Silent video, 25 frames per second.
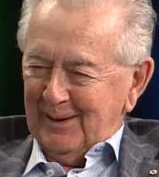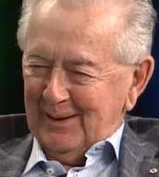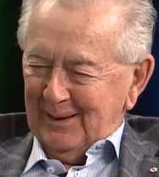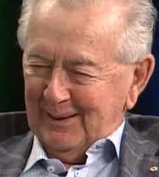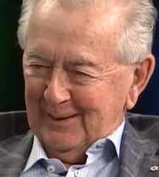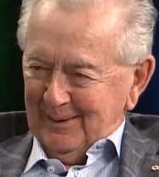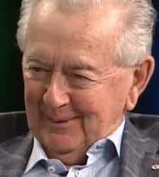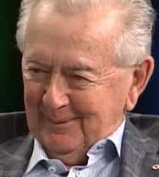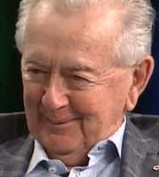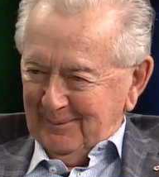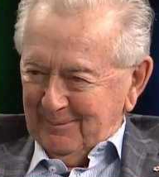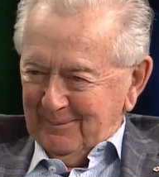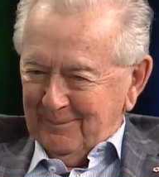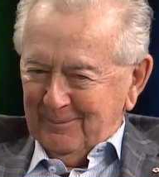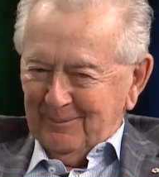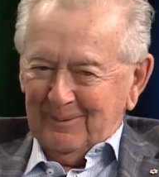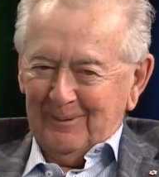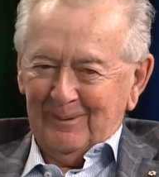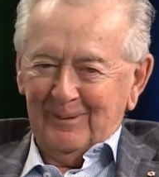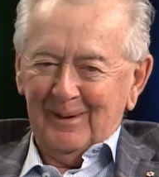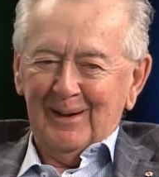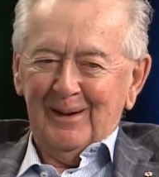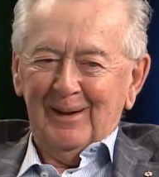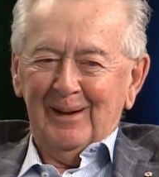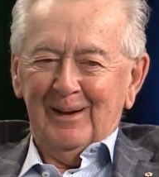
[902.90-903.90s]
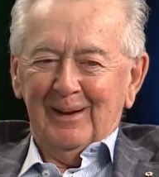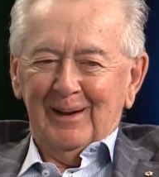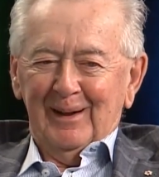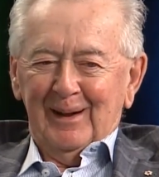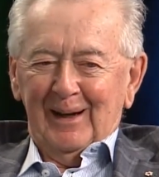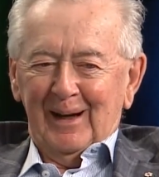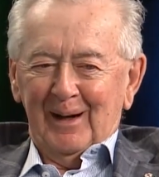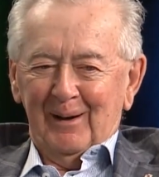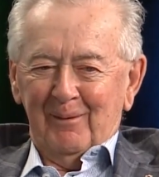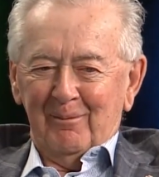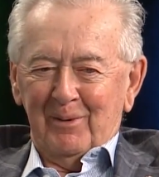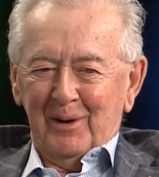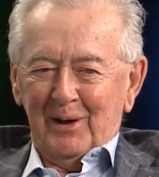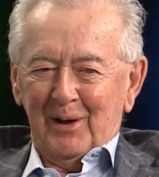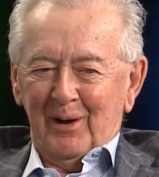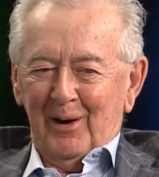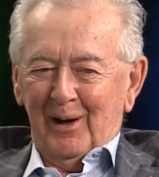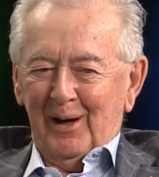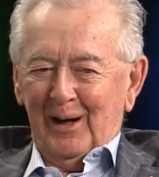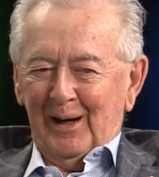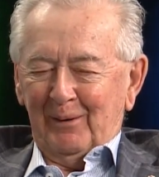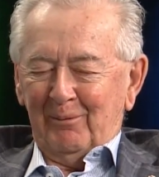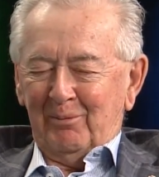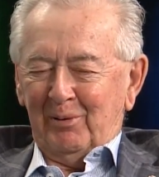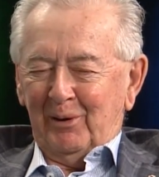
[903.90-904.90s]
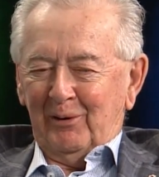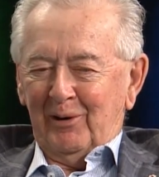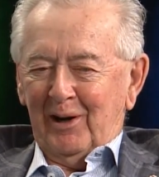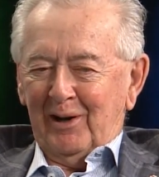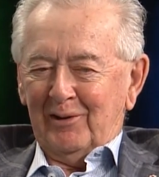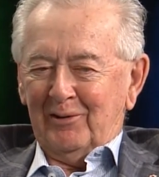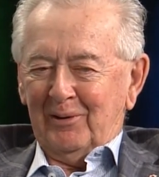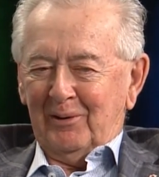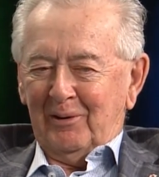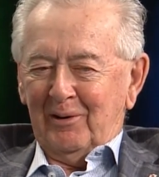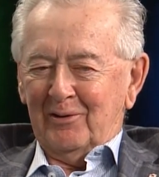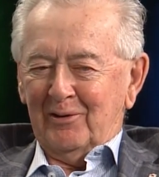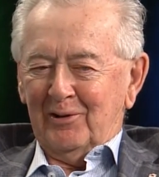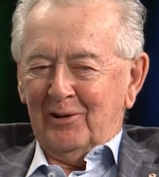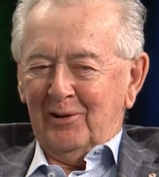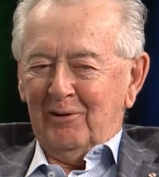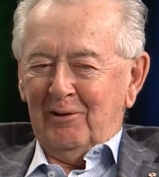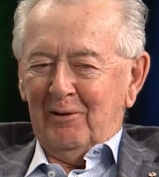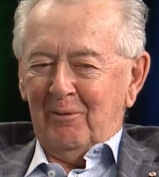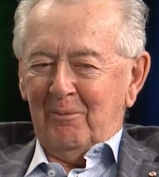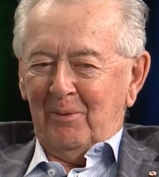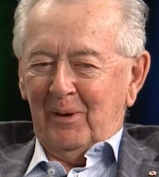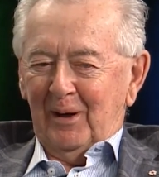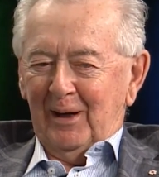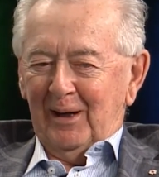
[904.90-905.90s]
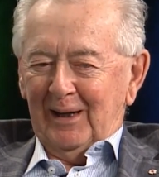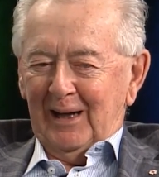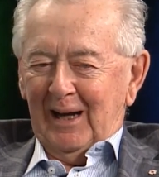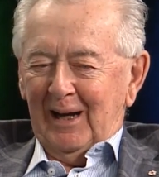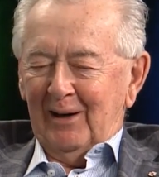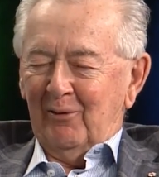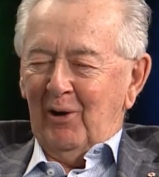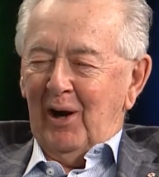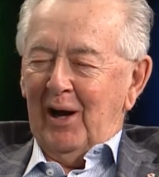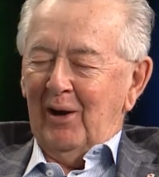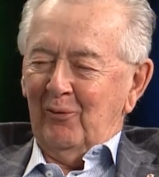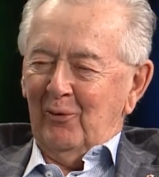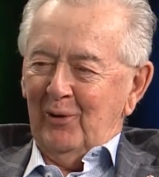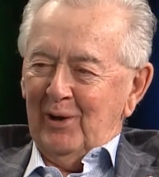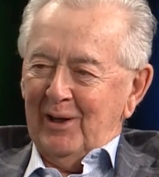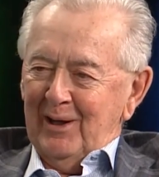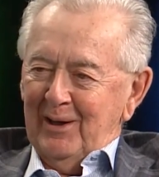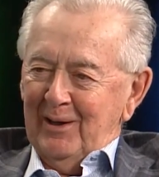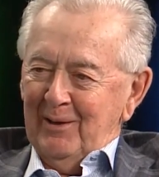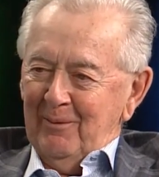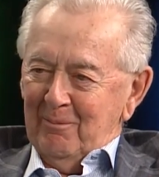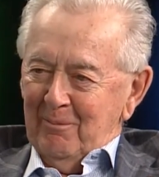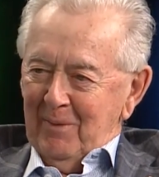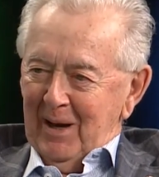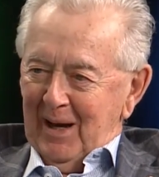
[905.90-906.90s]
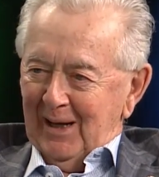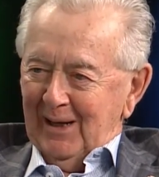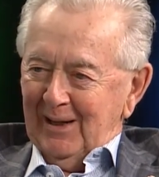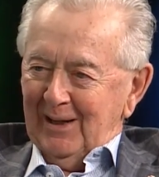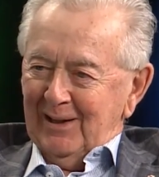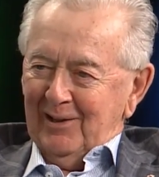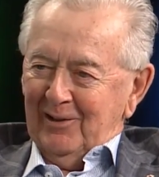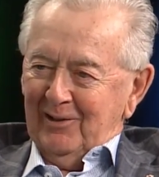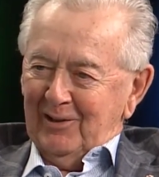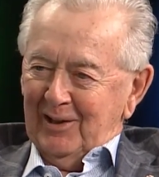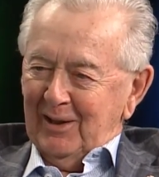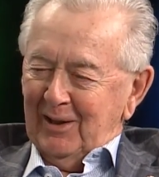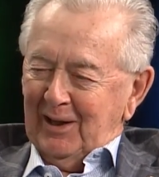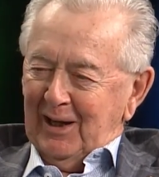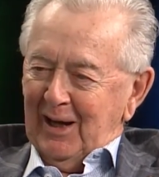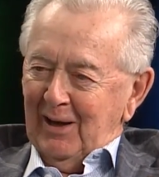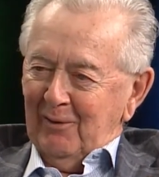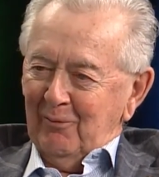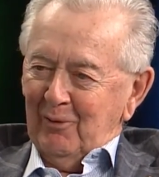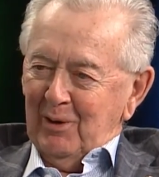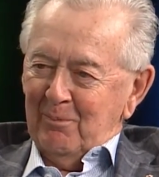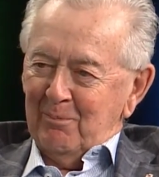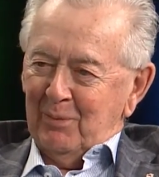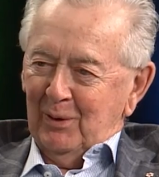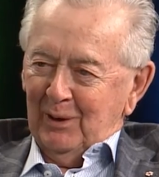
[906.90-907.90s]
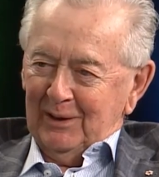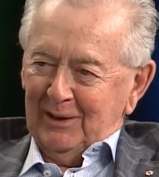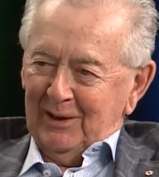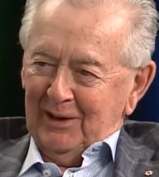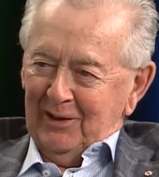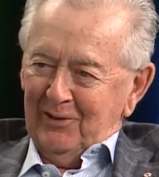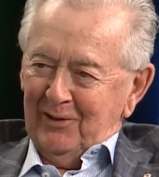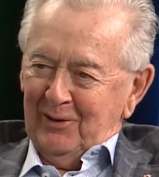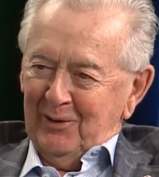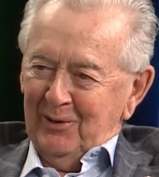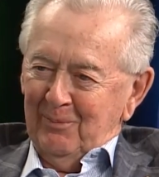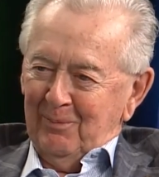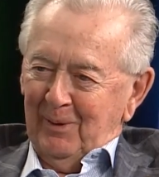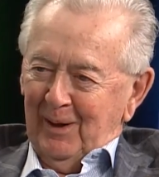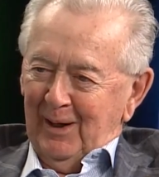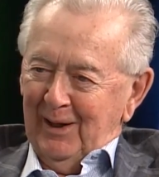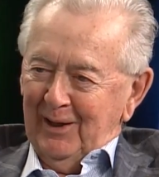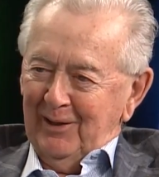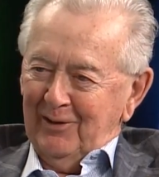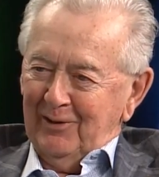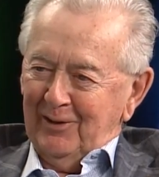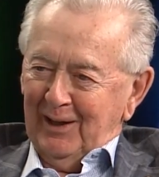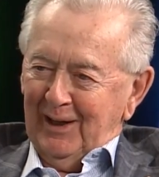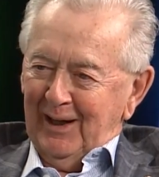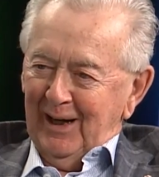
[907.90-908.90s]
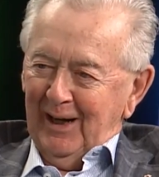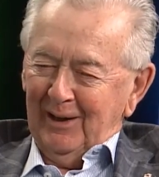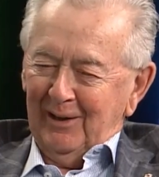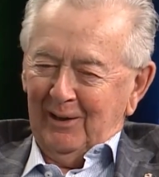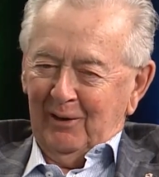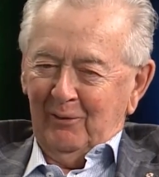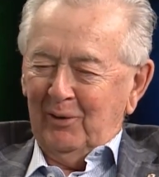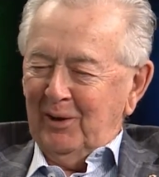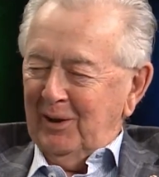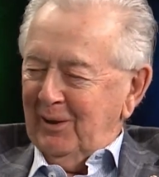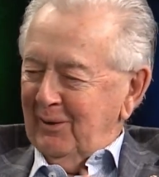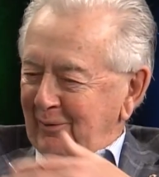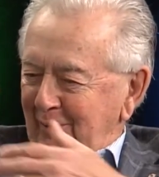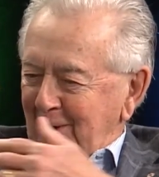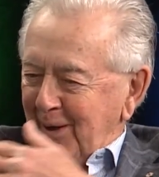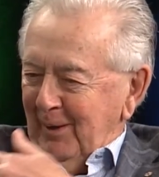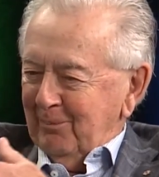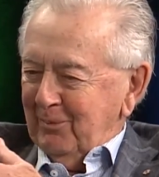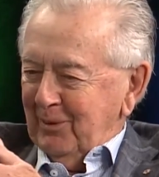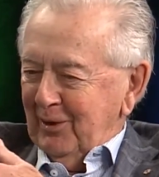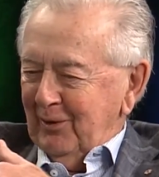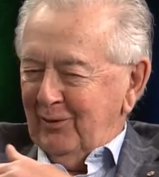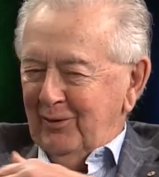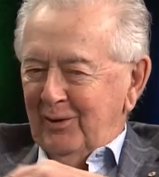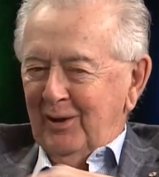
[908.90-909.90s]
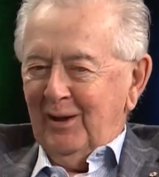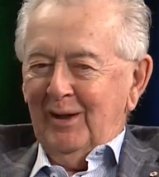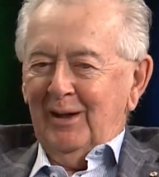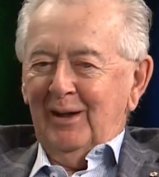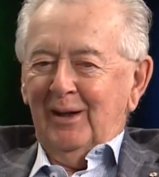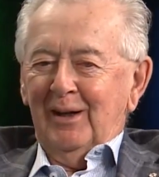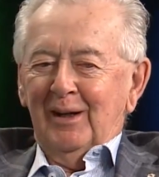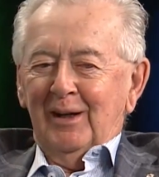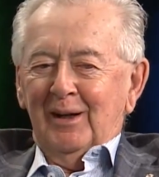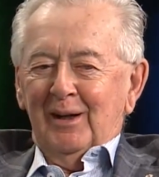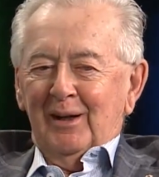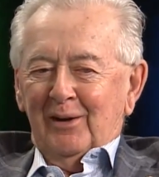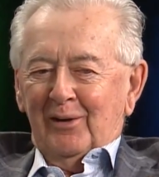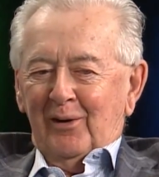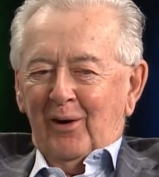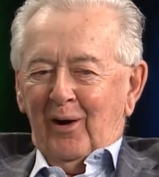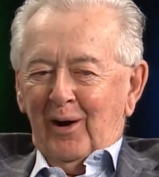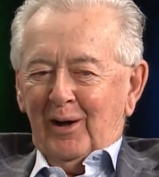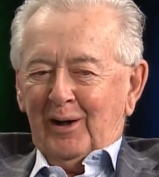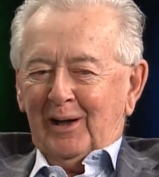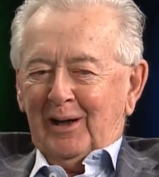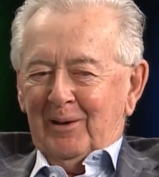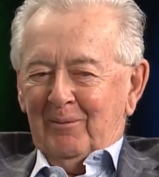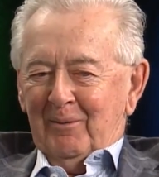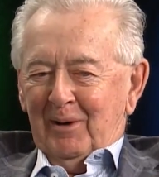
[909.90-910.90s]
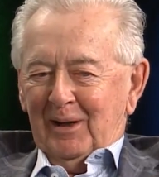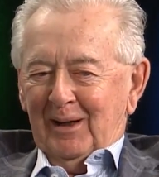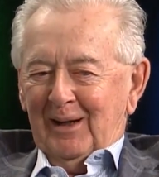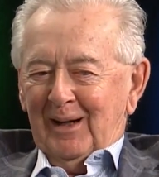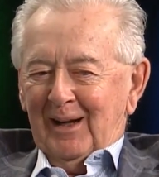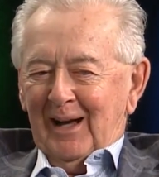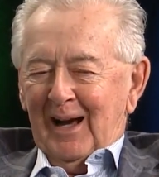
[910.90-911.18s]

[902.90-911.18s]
the embryonic Progressive Conservative Party. And we met to see, can we put these two parties together? And we developed this document.